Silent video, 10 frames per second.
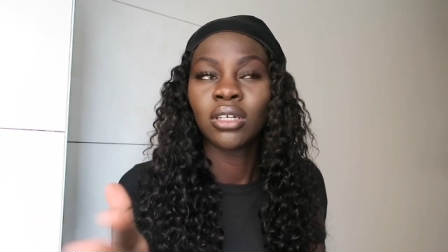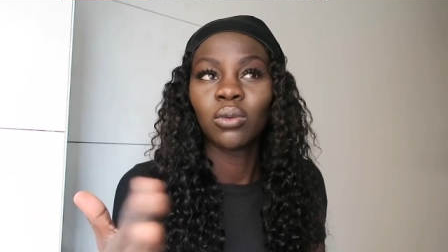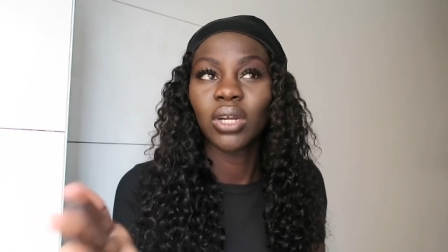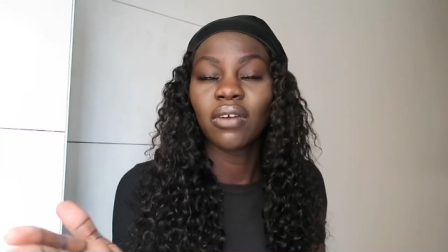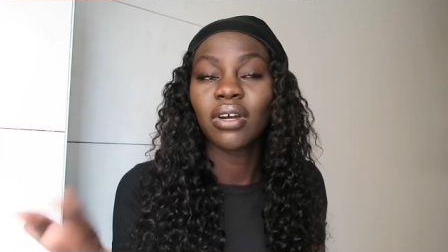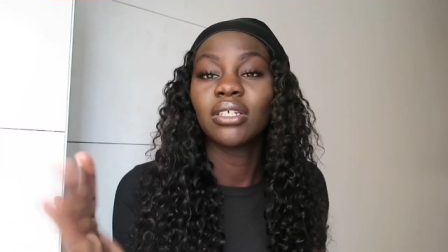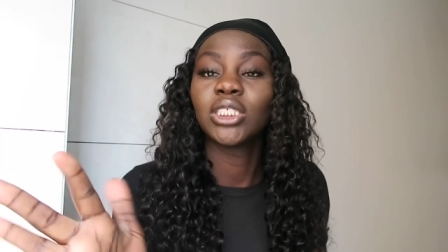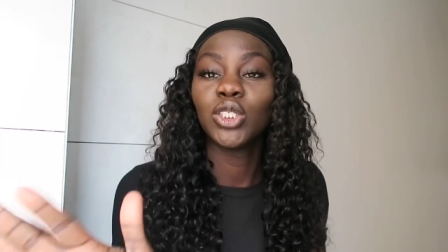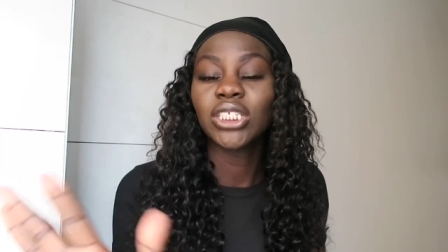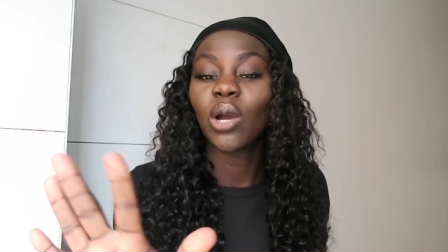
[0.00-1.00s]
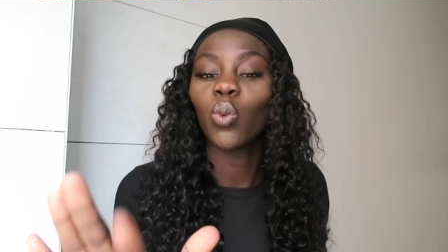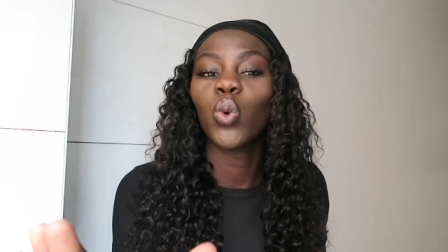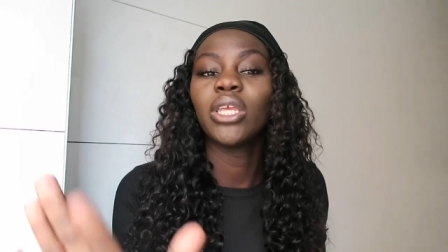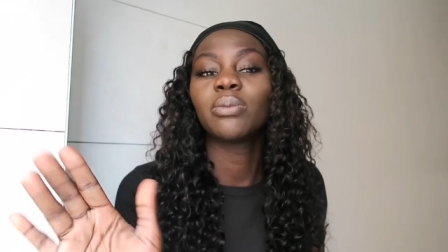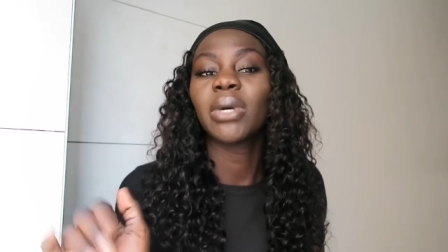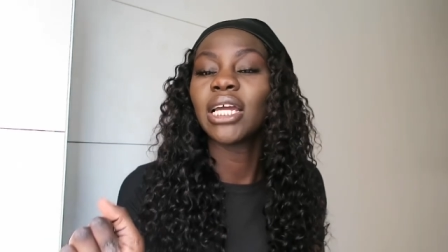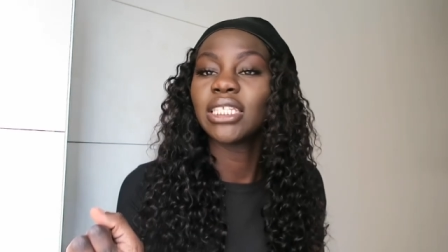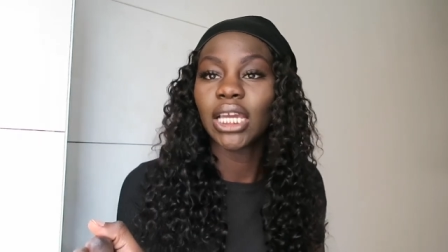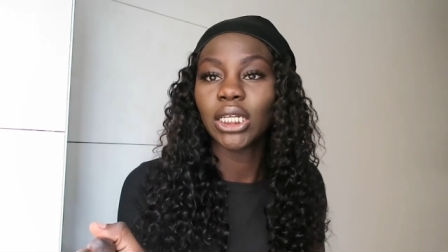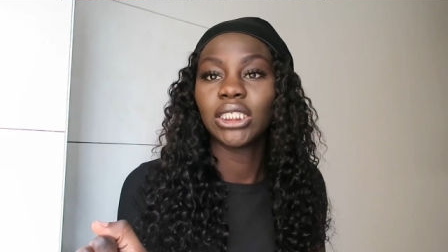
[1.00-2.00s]
whatever teach and which ba
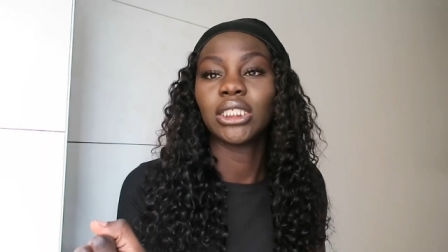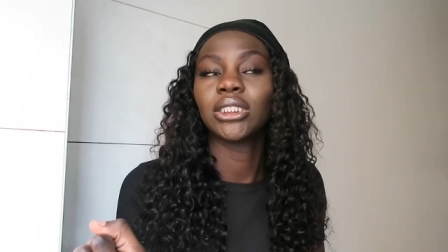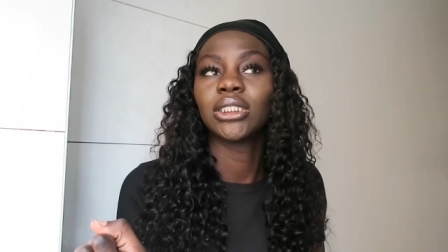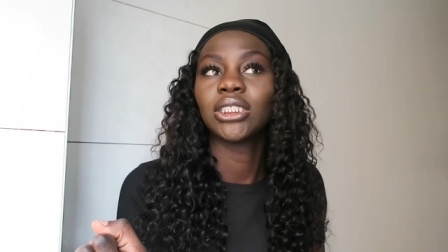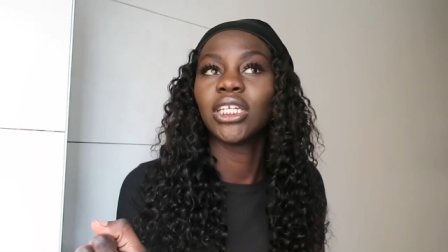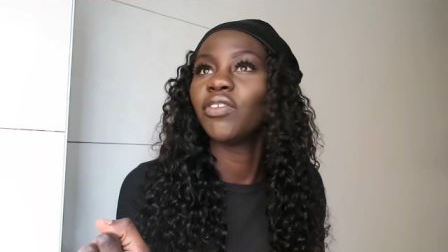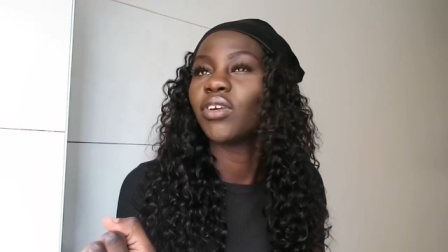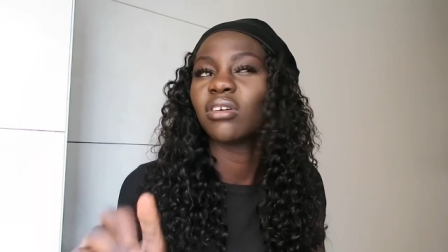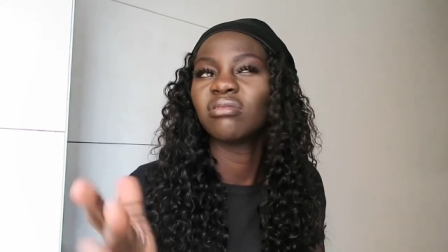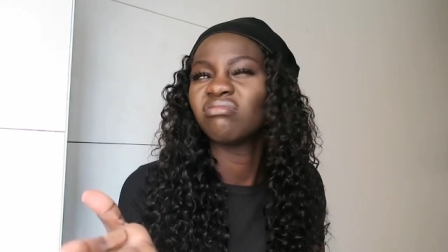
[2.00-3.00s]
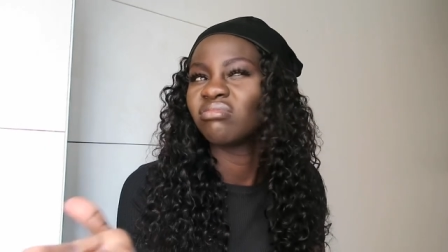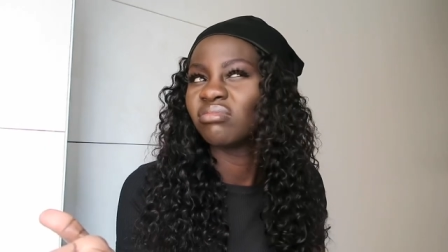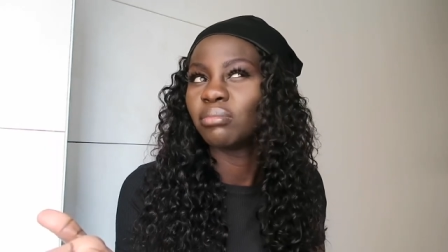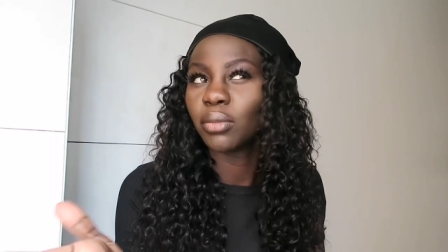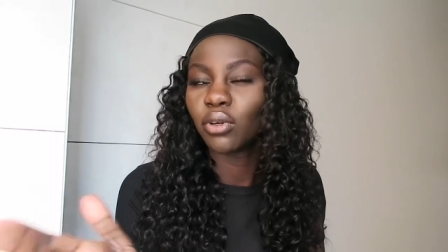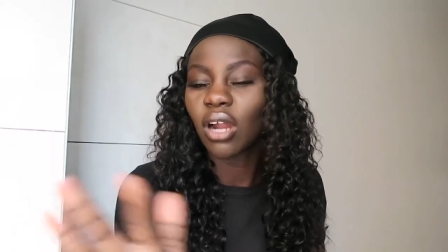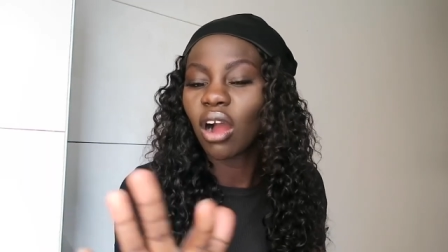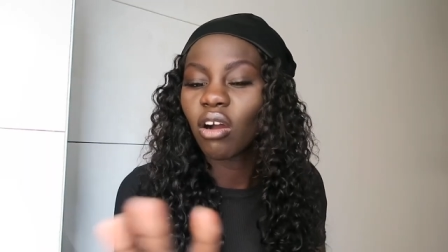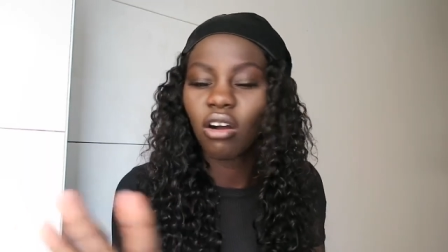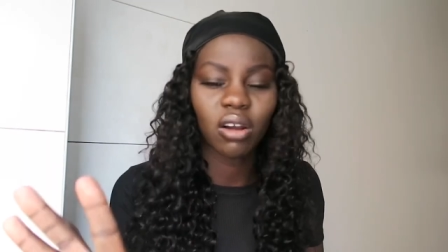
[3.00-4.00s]
tiangia if you're bored
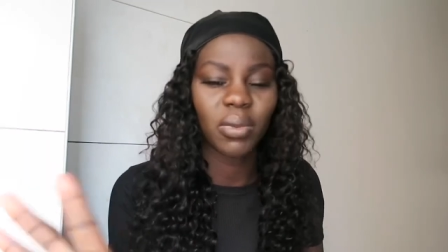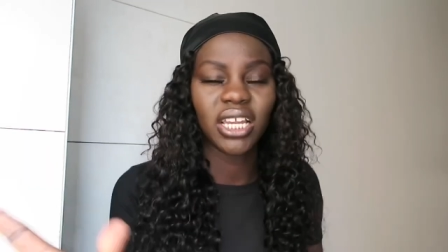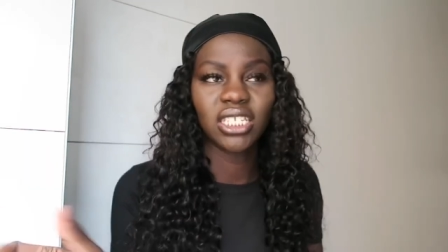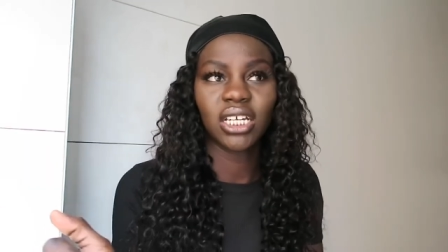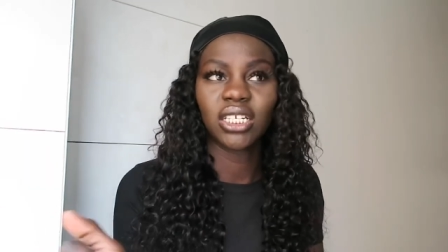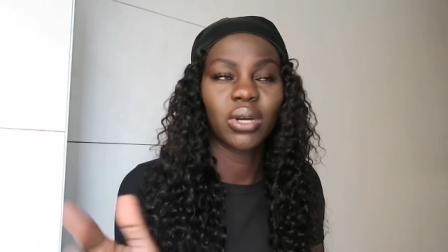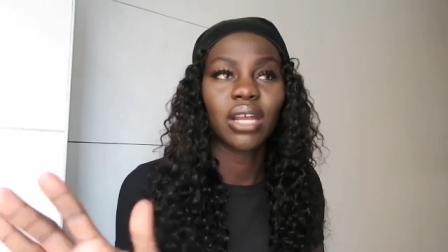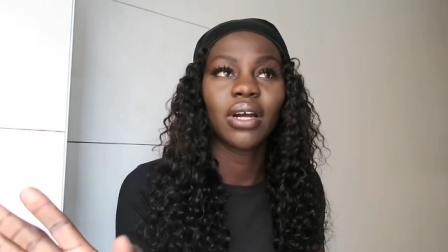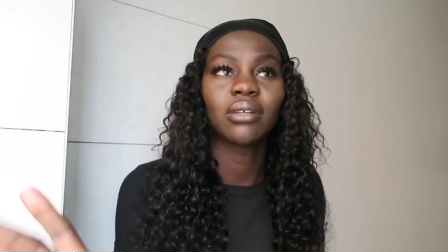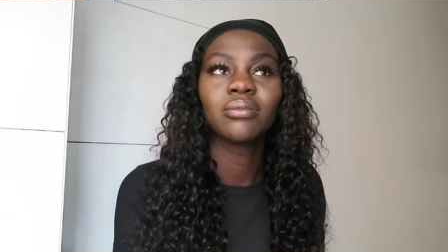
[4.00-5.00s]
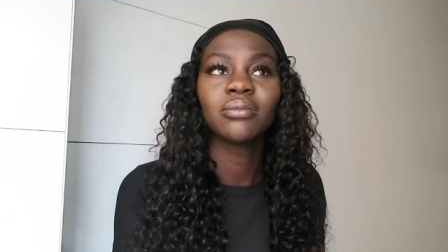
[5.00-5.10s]
and korba tiangia whatever